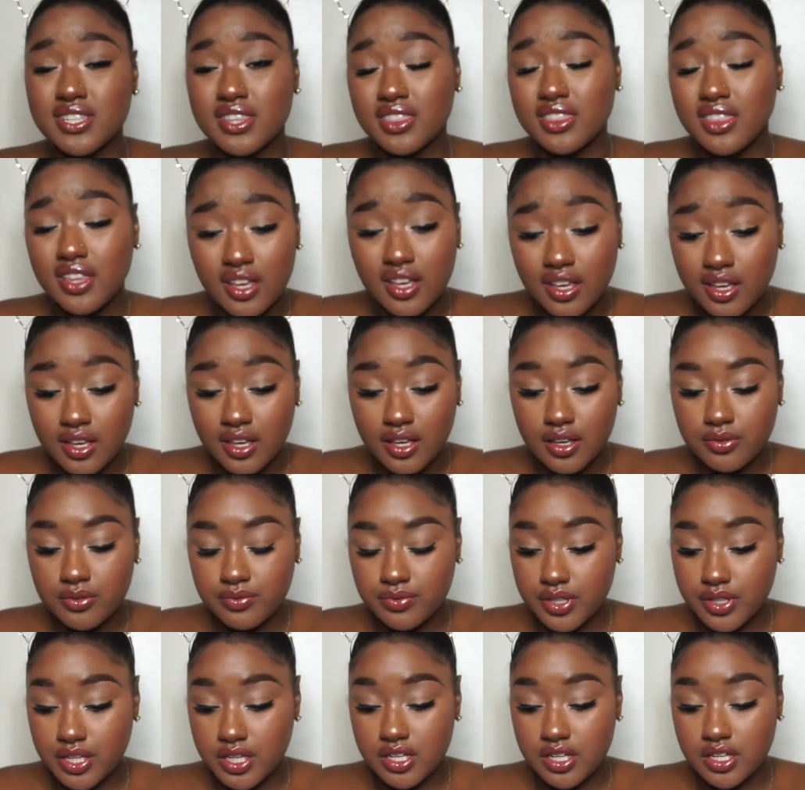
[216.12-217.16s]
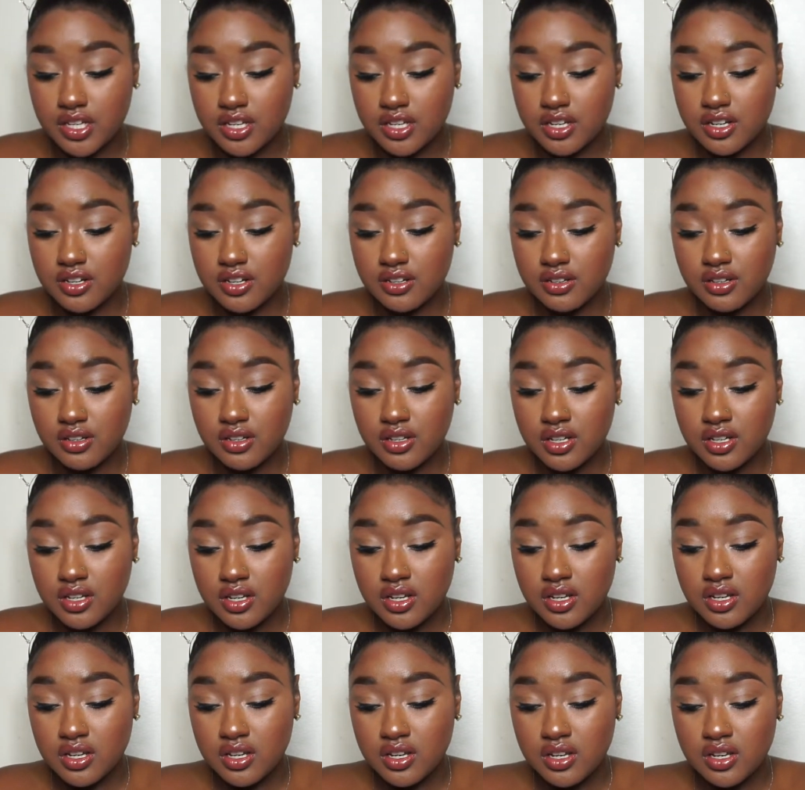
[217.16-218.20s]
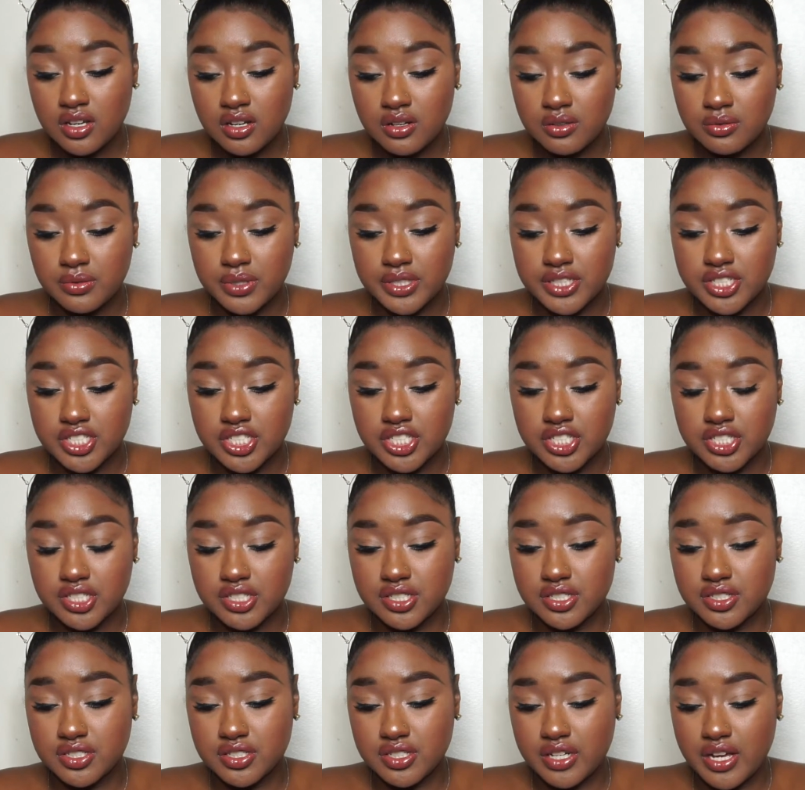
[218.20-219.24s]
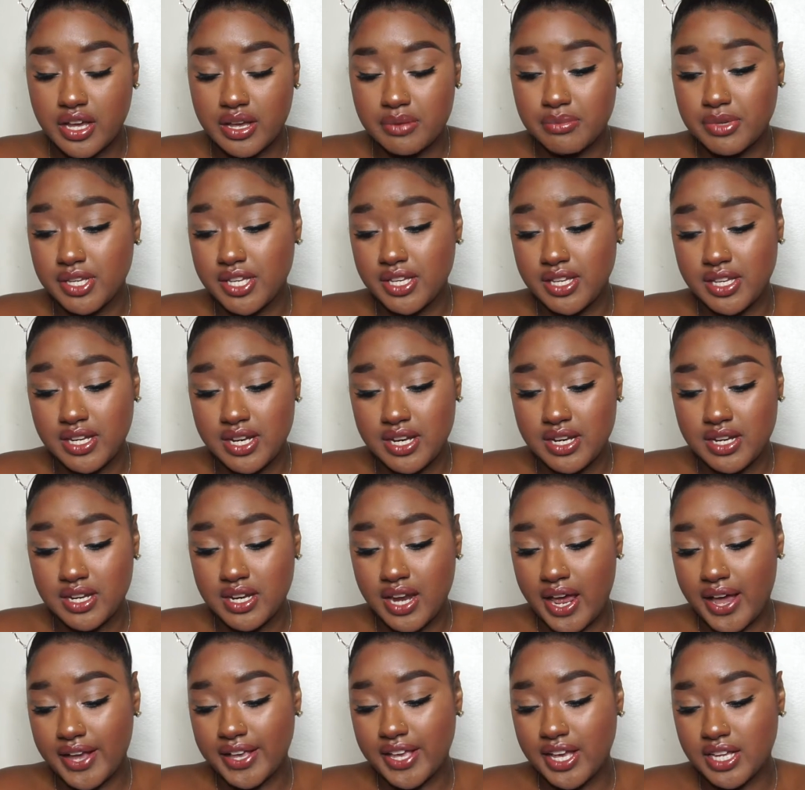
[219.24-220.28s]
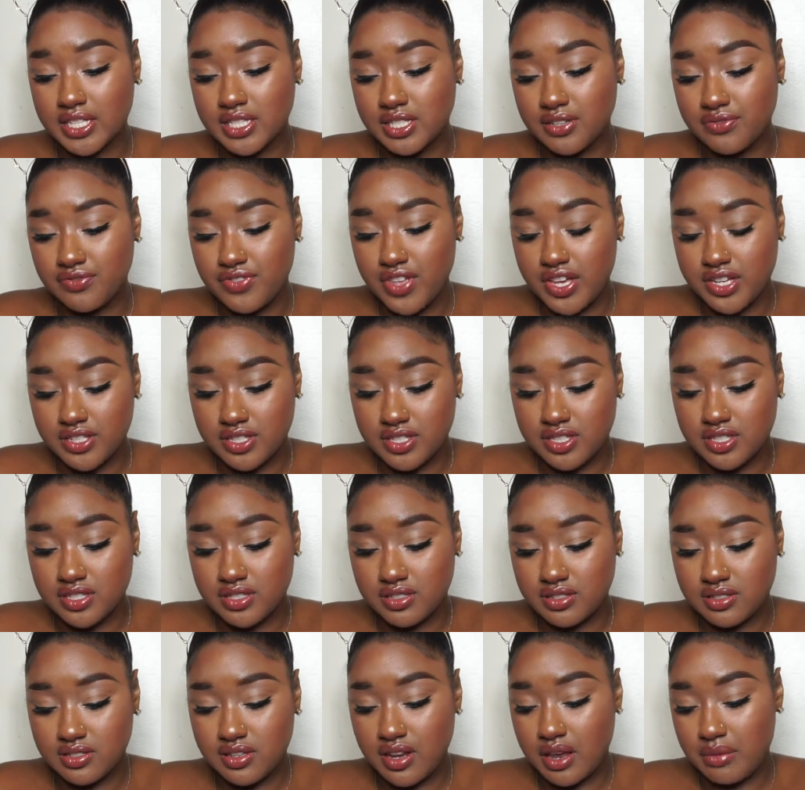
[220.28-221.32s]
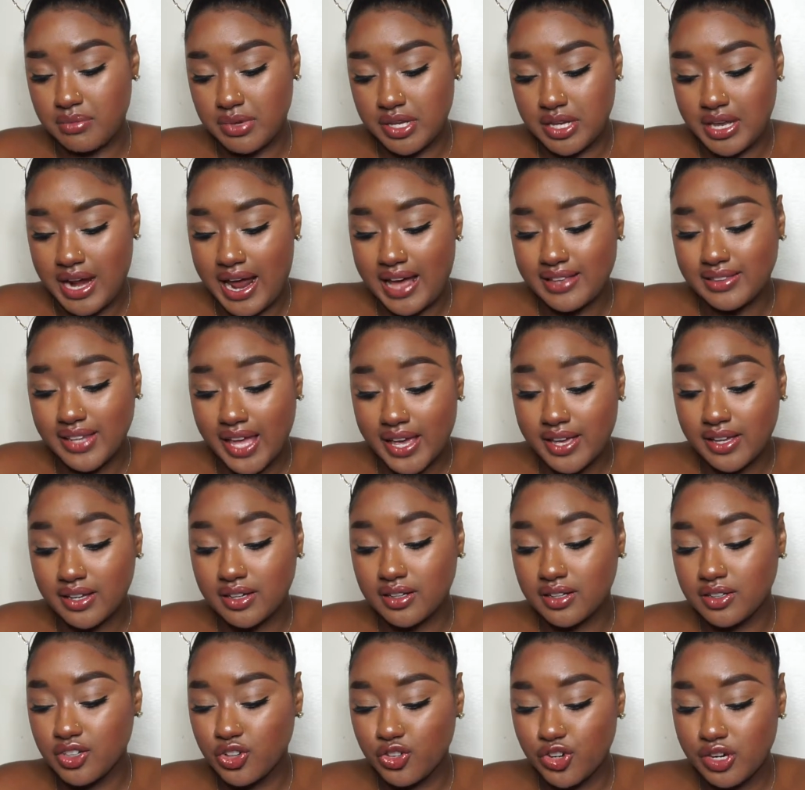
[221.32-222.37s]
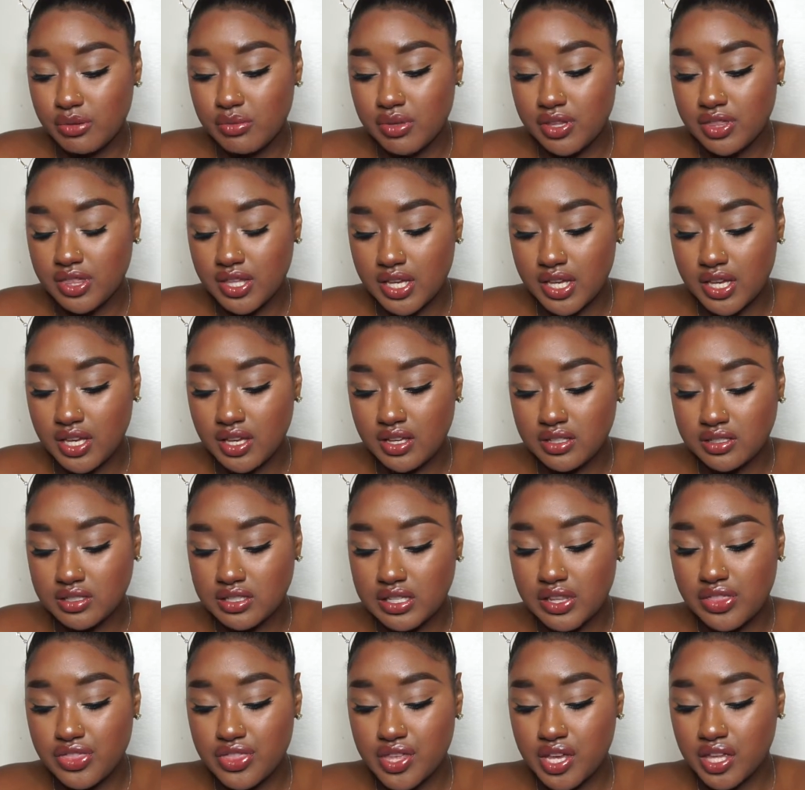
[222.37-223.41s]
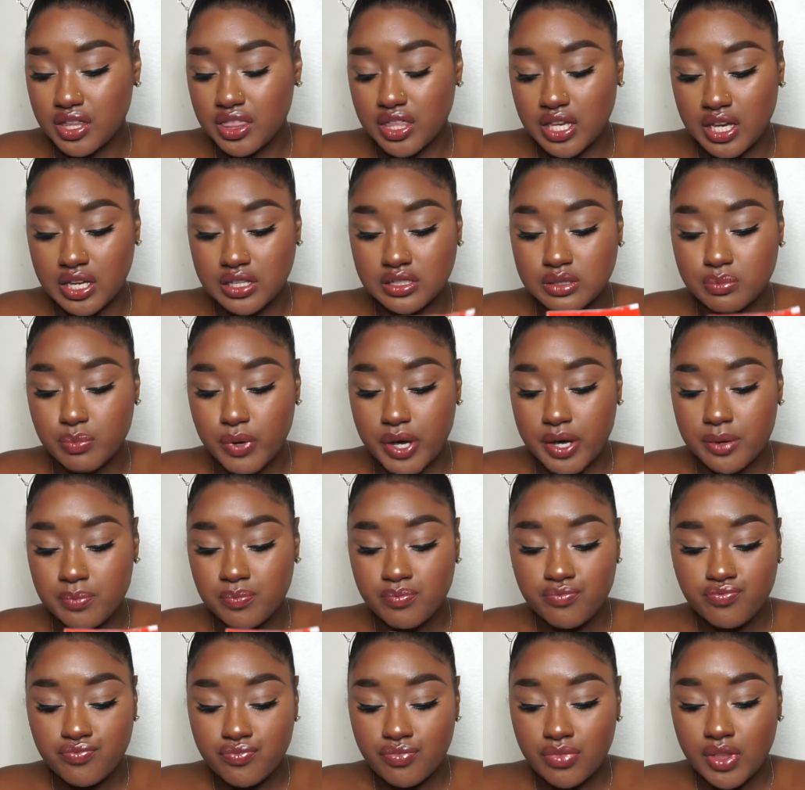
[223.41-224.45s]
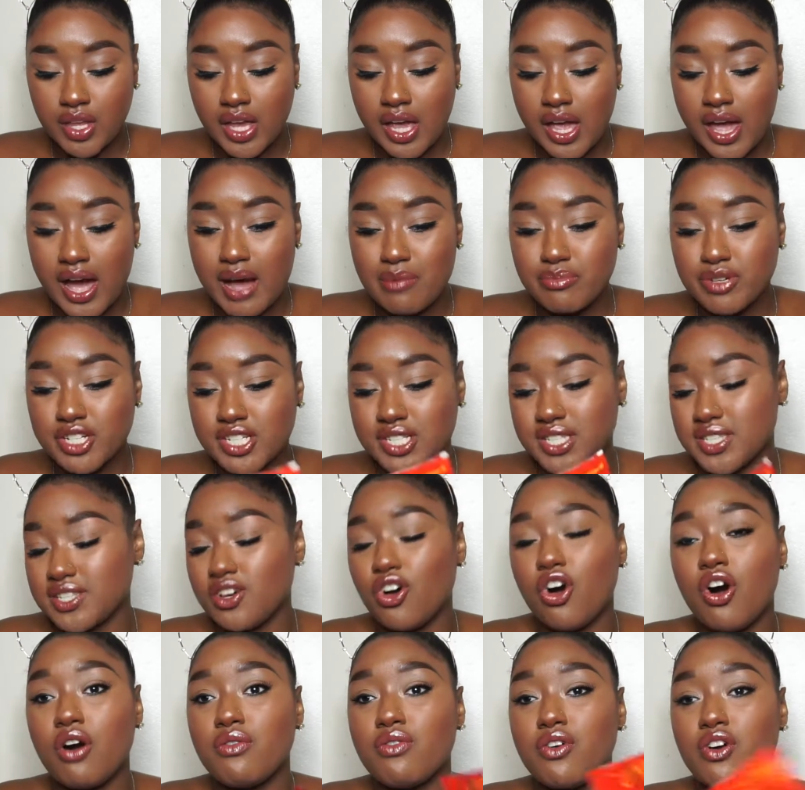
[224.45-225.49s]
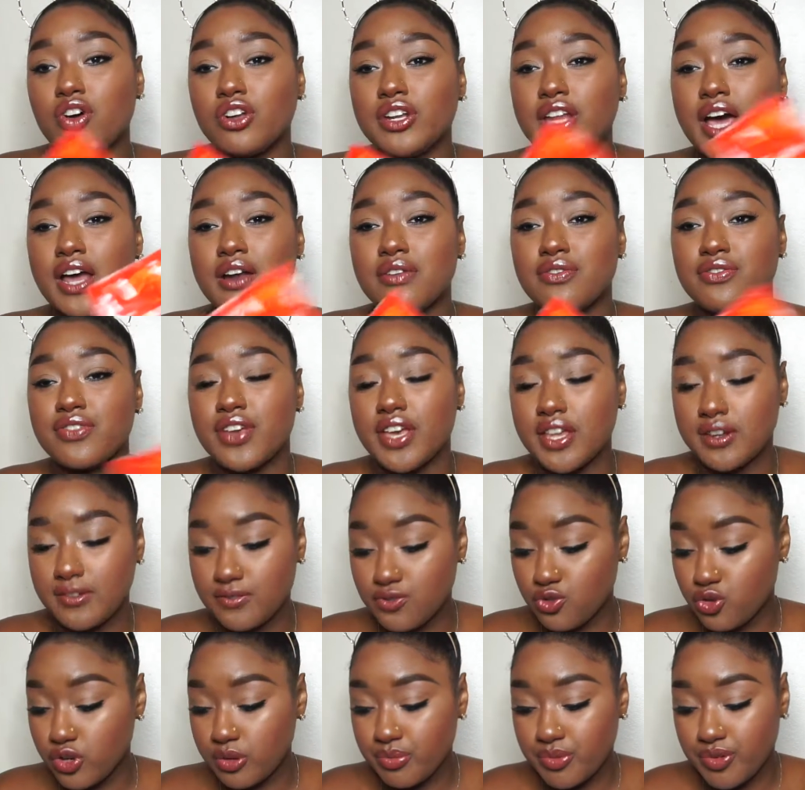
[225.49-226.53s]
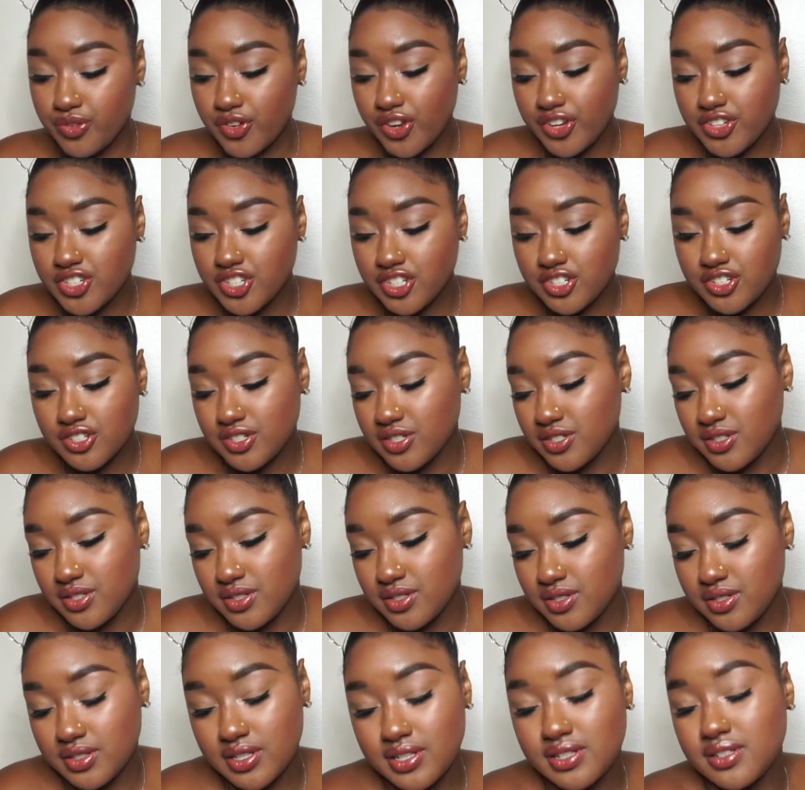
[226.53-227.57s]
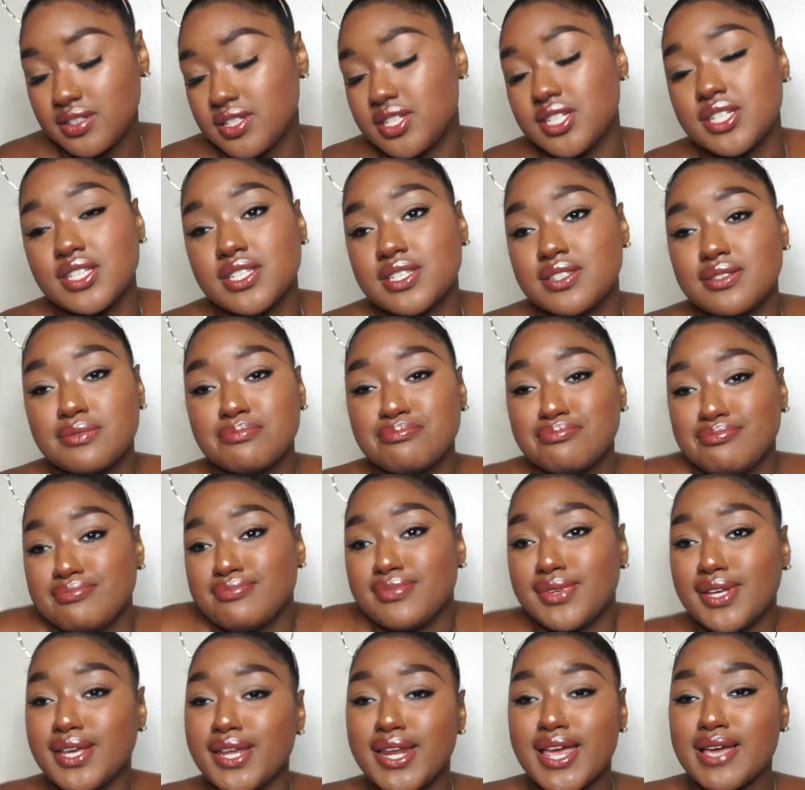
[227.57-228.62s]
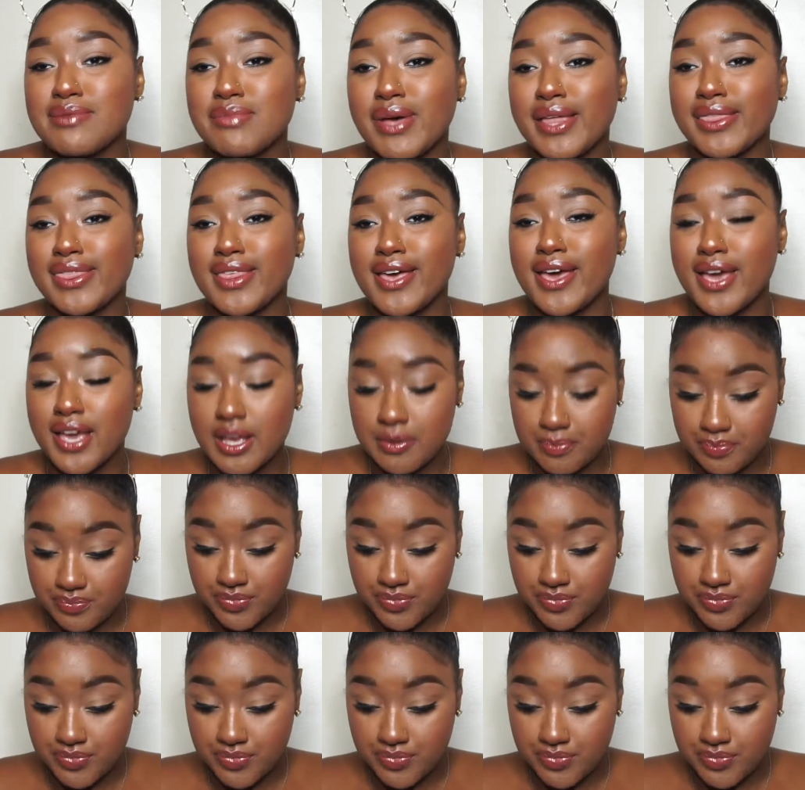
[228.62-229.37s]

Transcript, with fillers: thick in here which, I mean, I guess if that's, I mean, I like creamy things and thick things, but I'm just overall not a fan of creamy nature. Just, it's just, it ain't my thing.